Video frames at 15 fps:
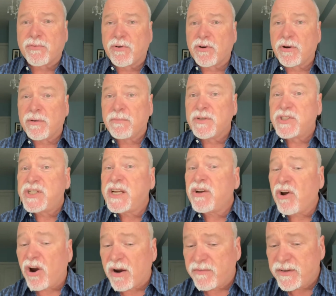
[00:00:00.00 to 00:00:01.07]
were machine
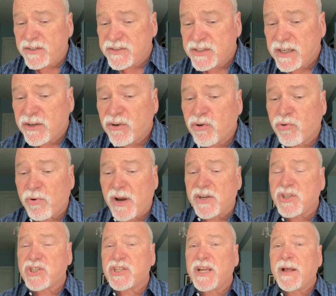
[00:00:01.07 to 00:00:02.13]
harvest,
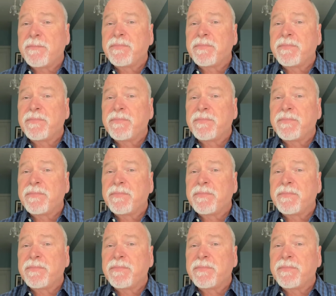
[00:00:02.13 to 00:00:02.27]
crushed